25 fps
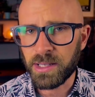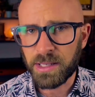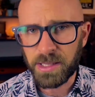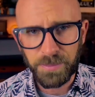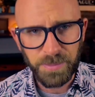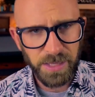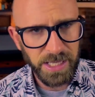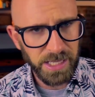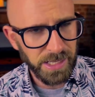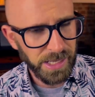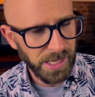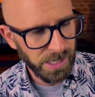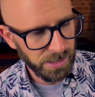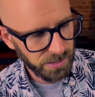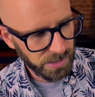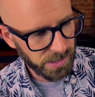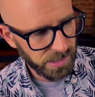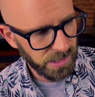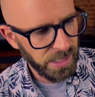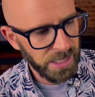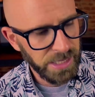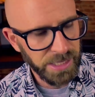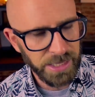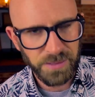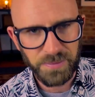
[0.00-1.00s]
completely
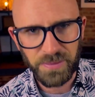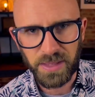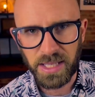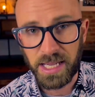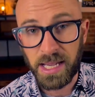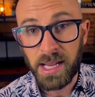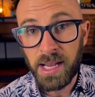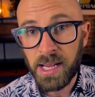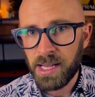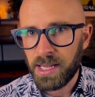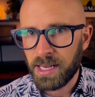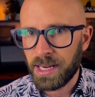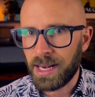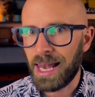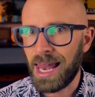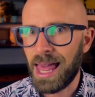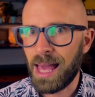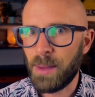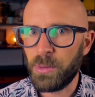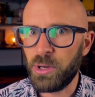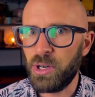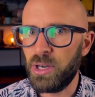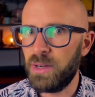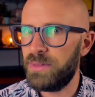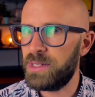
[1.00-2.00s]
outside of the
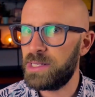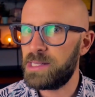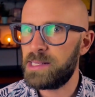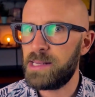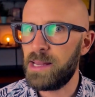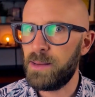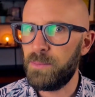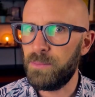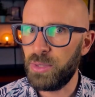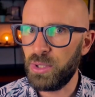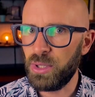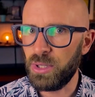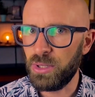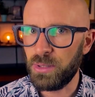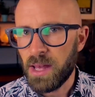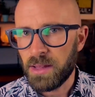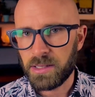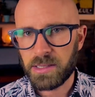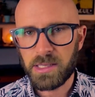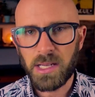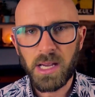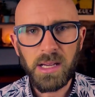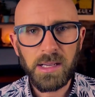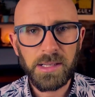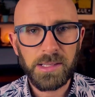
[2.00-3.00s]
glamour of Istanbul. The
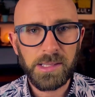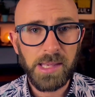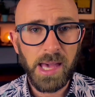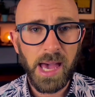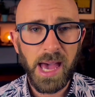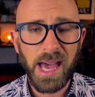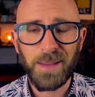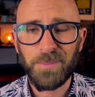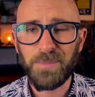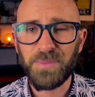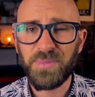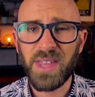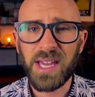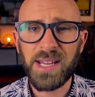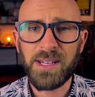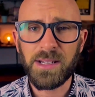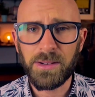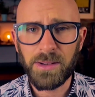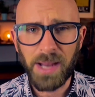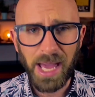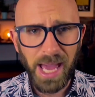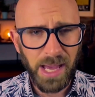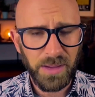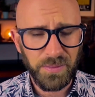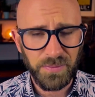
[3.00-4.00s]
Turks there, they
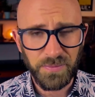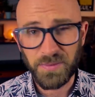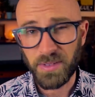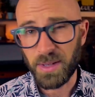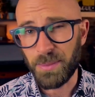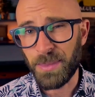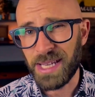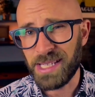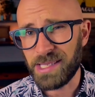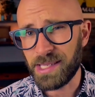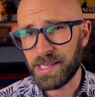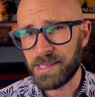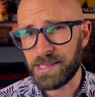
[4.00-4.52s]
don't have amazing